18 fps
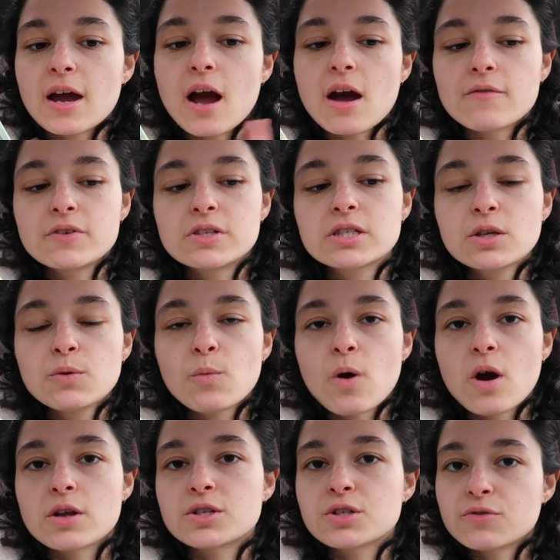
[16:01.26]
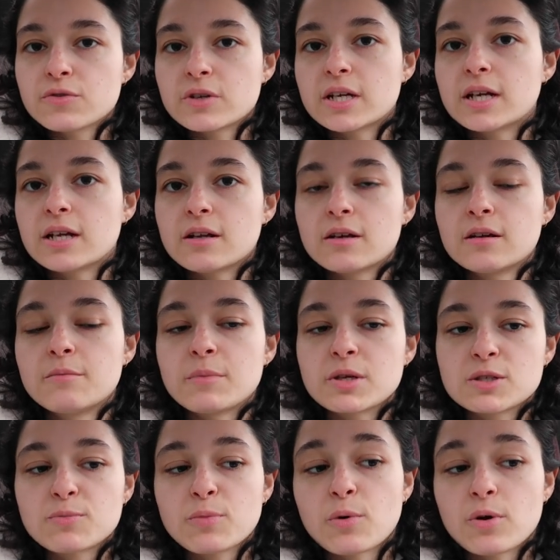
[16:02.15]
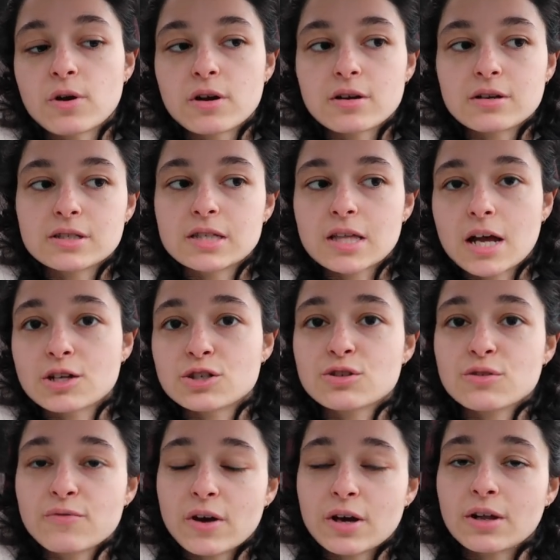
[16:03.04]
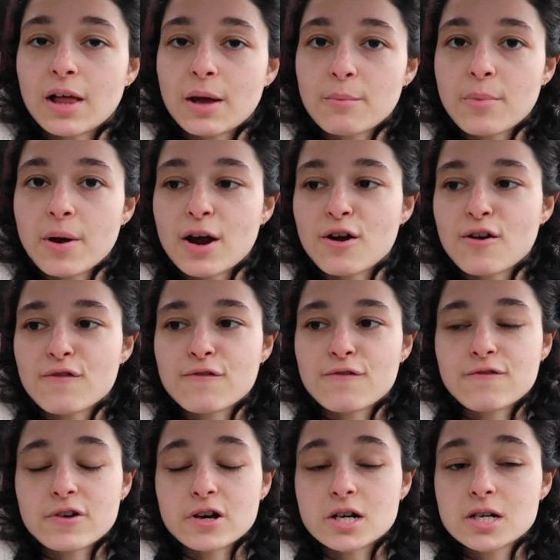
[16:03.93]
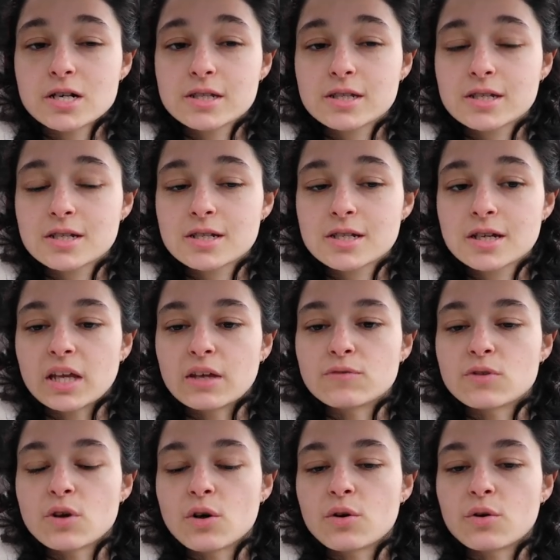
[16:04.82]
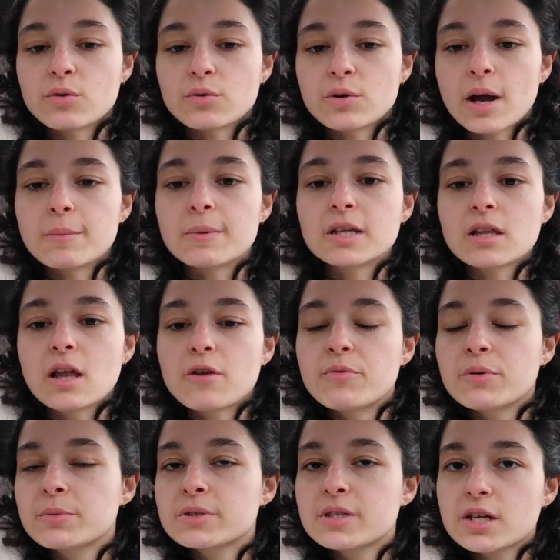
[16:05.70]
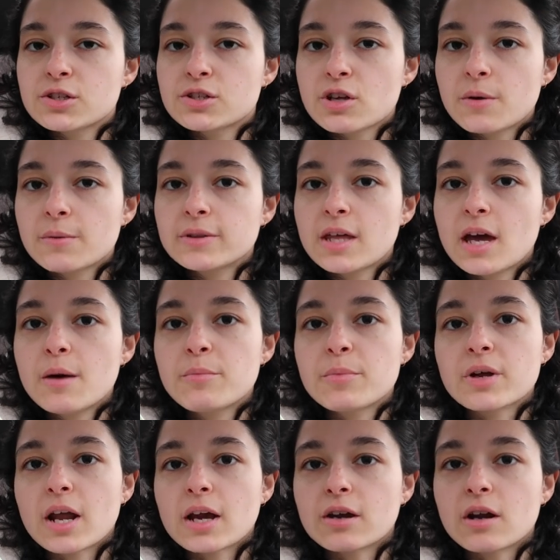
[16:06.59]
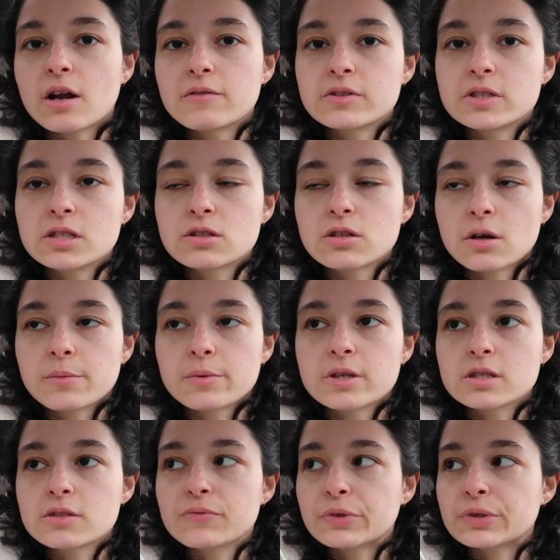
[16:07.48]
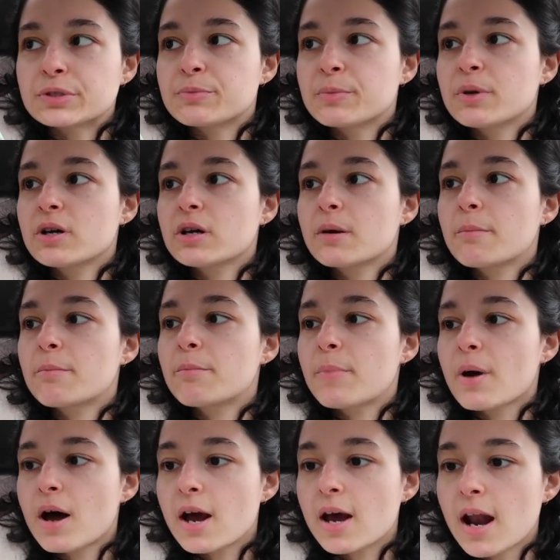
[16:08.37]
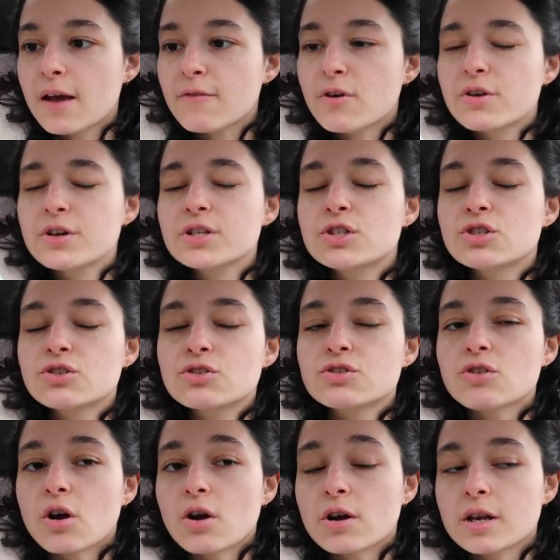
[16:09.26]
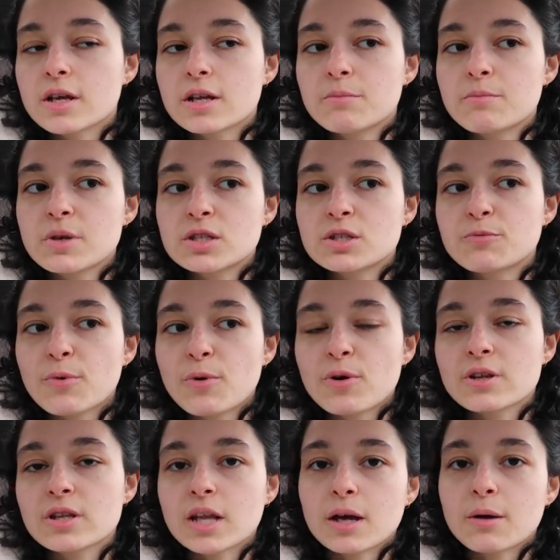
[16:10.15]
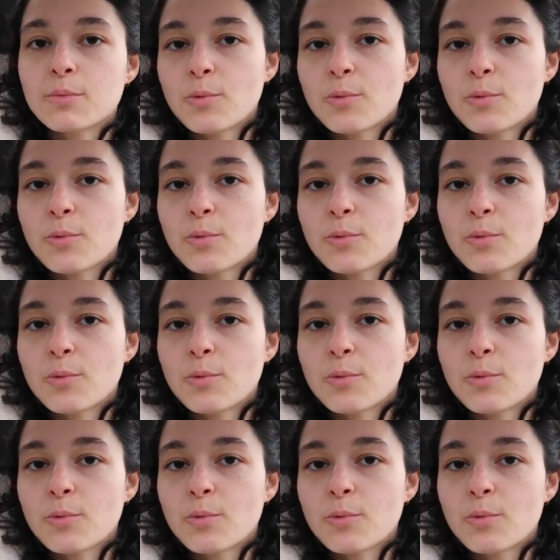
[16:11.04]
I obviously want to read Mistborn / The Final Empire first, even though, I mean, a lot of people say to start with that, but I could obviously start with his first book. But I've already started Mistborn like